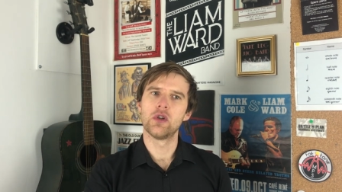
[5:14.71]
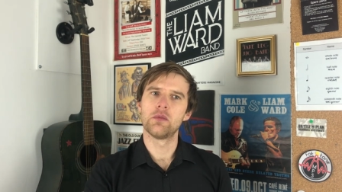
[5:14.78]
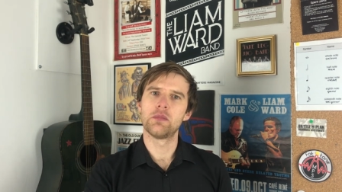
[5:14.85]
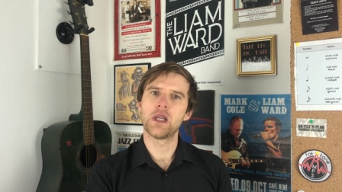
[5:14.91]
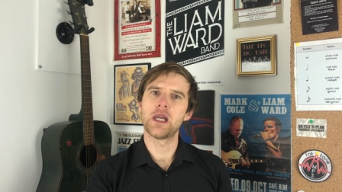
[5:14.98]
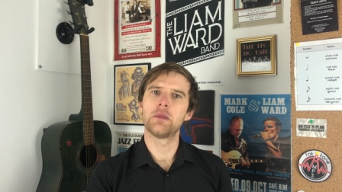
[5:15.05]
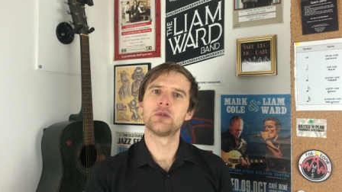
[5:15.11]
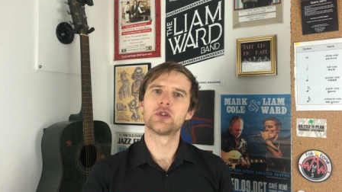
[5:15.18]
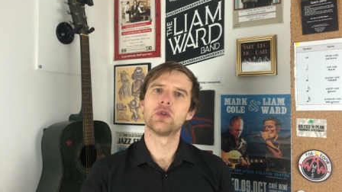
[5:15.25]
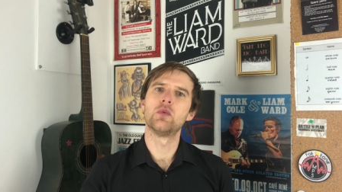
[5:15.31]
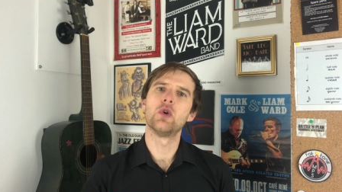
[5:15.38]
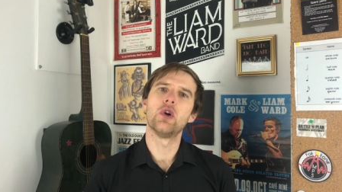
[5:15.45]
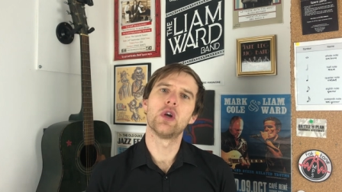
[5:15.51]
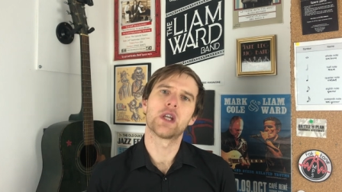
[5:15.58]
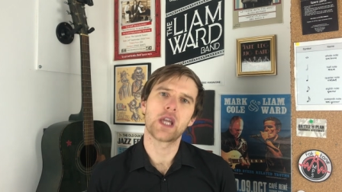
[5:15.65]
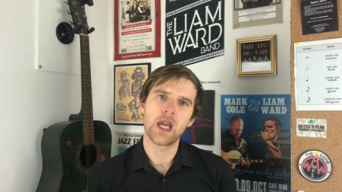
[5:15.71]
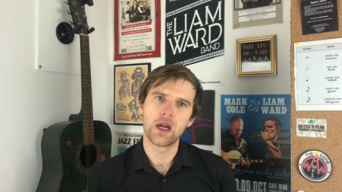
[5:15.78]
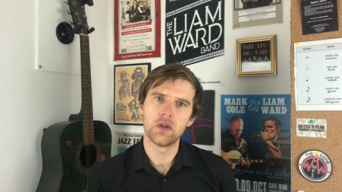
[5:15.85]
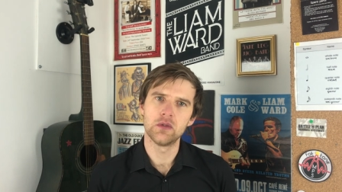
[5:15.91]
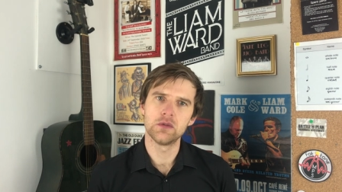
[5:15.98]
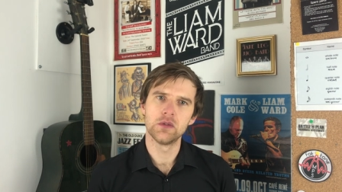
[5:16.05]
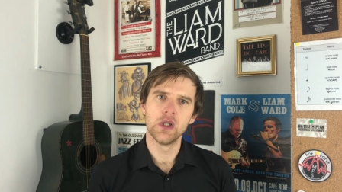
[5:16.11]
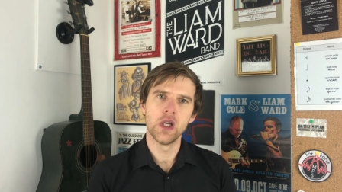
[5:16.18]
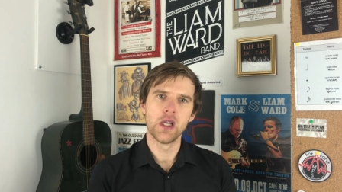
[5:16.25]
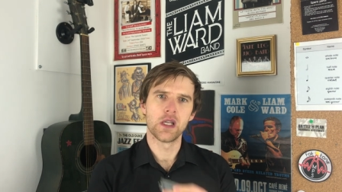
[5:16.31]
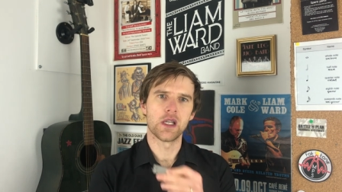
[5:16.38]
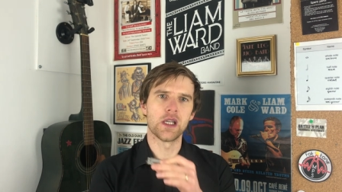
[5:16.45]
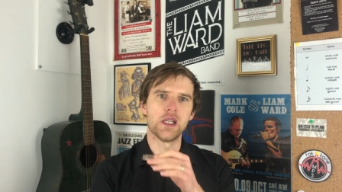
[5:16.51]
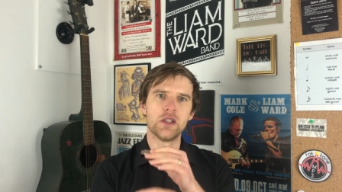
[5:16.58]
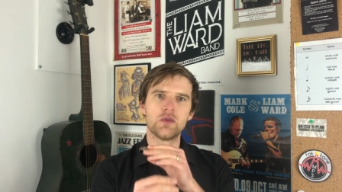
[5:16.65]
be able to work out
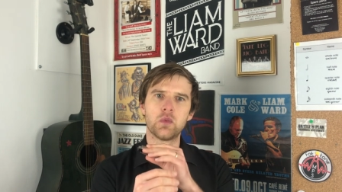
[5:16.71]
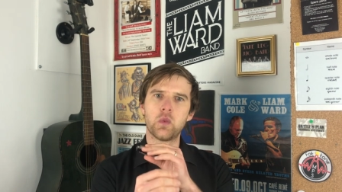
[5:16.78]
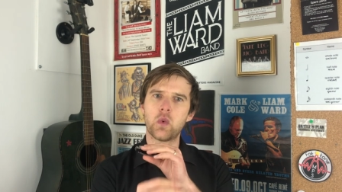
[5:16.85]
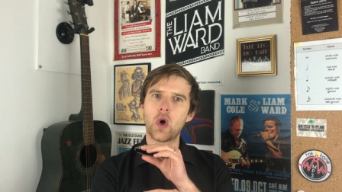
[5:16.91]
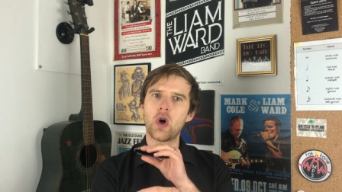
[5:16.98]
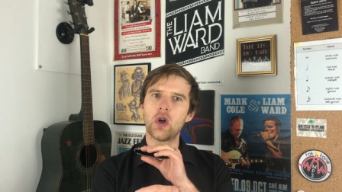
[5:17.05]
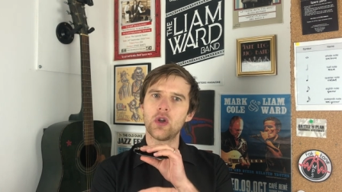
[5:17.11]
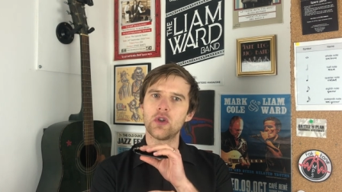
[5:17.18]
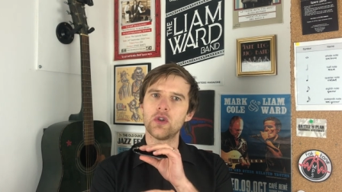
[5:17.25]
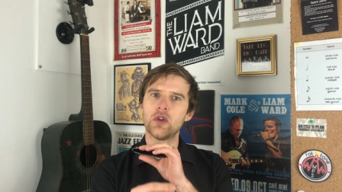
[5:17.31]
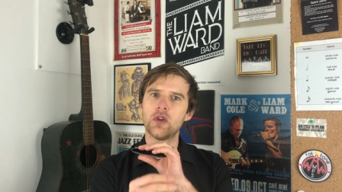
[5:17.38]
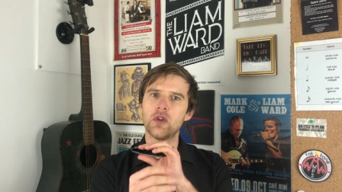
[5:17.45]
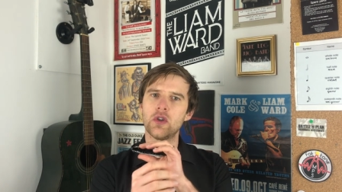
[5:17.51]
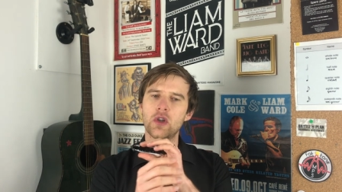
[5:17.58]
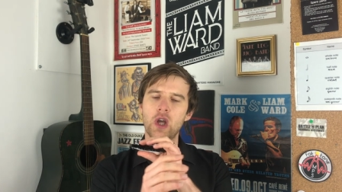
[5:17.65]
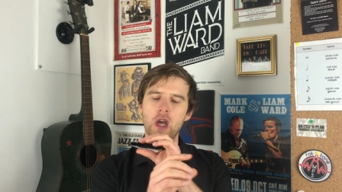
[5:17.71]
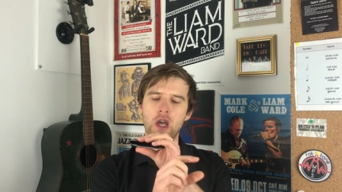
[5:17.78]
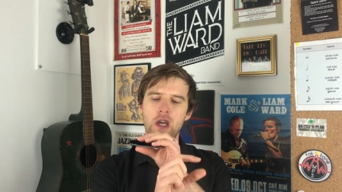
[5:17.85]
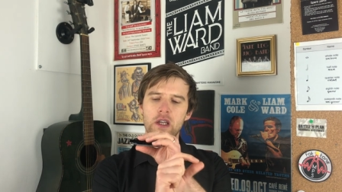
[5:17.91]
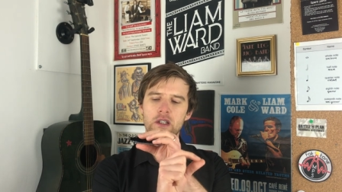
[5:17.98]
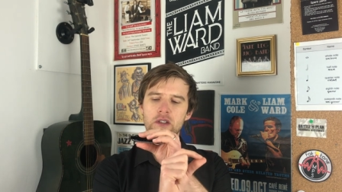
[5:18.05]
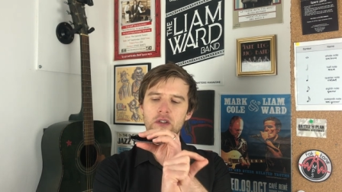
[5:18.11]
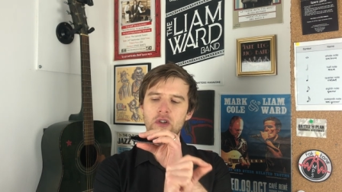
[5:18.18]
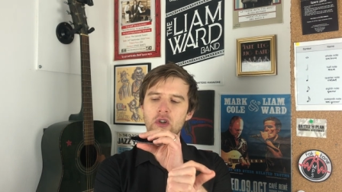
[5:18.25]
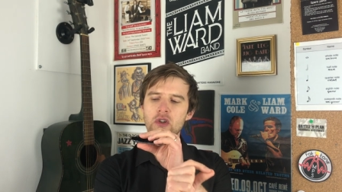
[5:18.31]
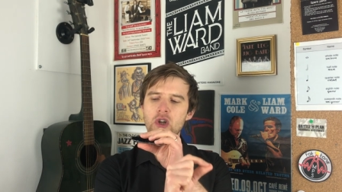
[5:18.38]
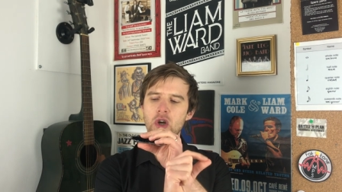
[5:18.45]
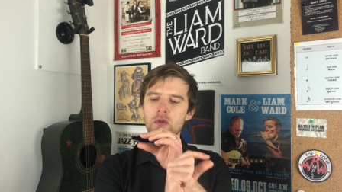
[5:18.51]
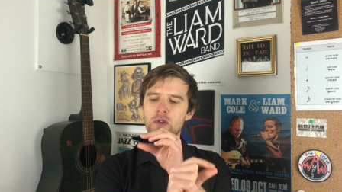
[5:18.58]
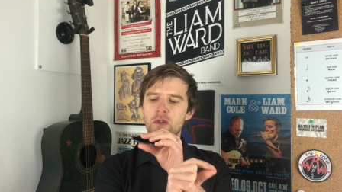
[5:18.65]
is what uh, the
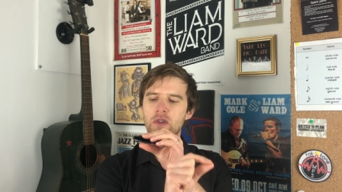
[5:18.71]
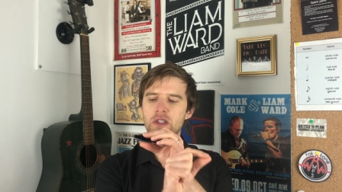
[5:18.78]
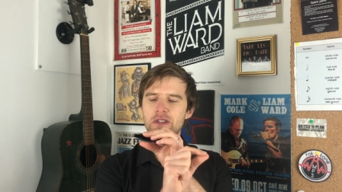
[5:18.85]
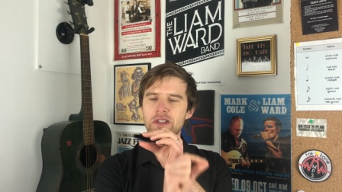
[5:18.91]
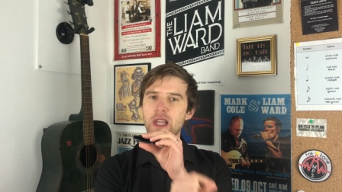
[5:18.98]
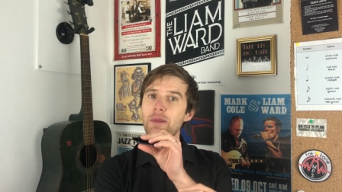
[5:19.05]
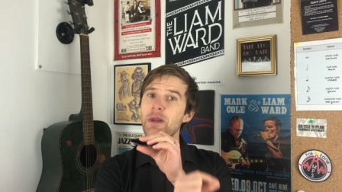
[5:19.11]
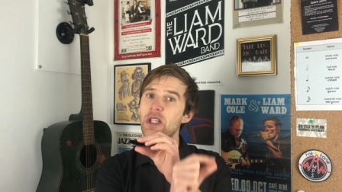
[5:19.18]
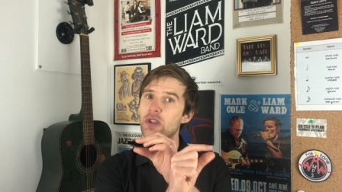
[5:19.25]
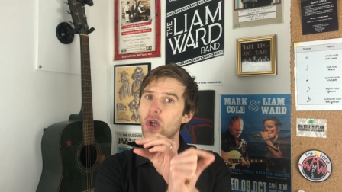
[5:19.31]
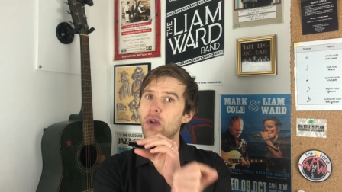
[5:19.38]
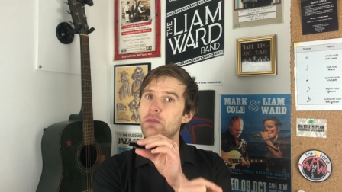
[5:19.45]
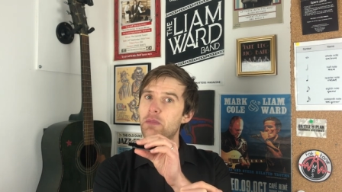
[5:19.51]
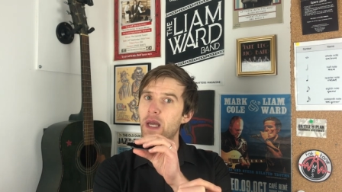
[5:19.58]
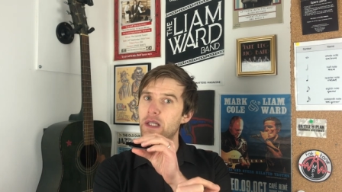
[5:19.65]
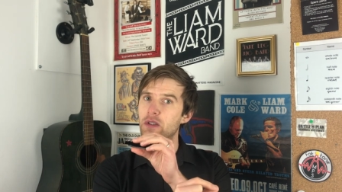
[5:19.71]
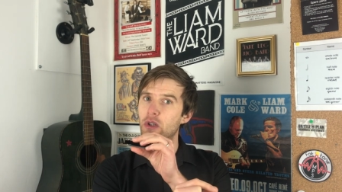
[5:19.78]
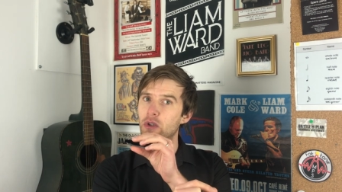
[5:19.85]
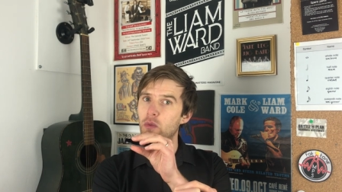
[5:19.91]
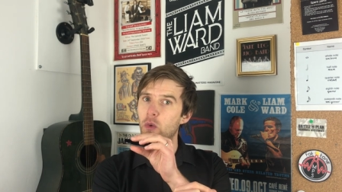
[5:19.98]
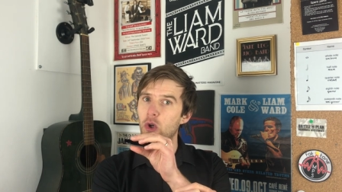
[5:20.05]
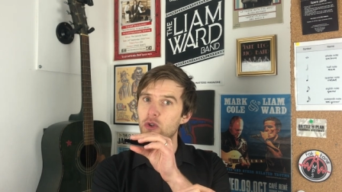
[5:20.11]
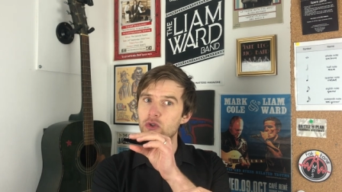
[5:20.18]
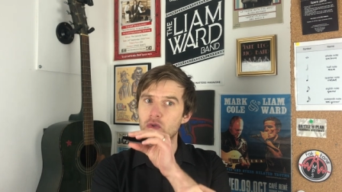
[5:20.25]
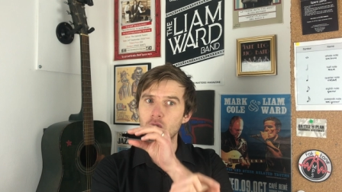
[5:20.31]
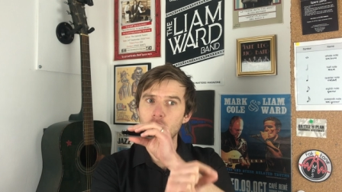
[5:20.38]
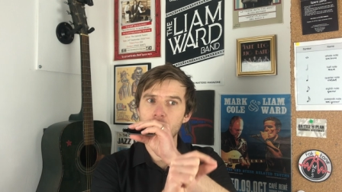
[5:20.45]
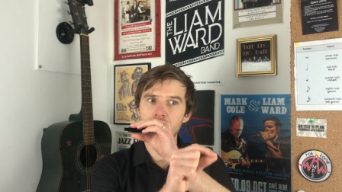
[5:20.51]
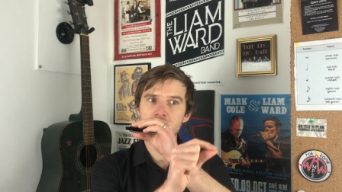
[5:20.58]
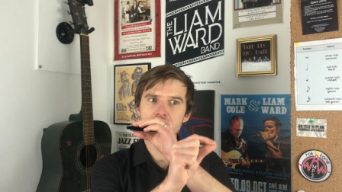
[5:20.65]
note of the semitone bend on a one
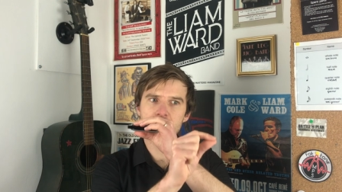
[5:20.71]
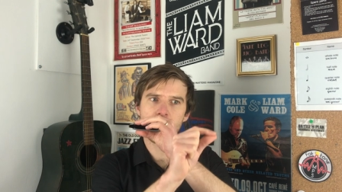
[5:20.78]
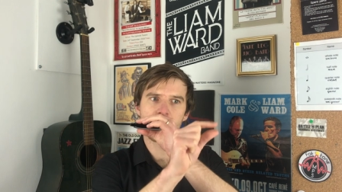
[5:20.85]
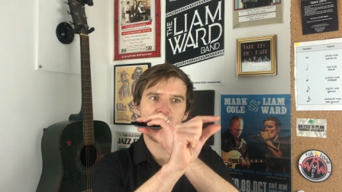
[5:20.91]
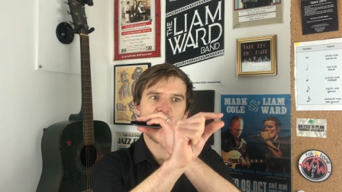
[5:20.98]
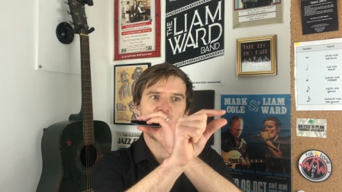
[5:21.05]
draw is